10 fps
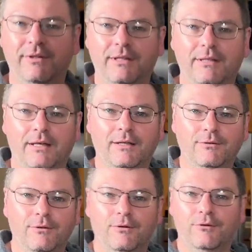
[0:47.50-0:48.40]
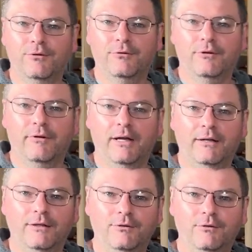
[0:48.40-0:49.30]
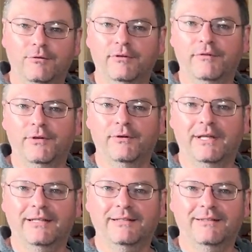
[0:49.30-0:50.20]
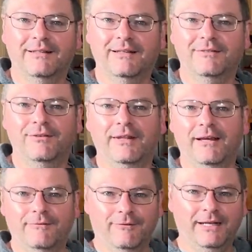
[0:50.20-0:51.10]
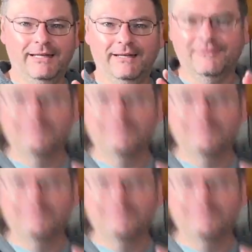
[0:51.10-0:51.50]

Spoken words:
and do a little cruising around and do the review on it. Let's do that right now.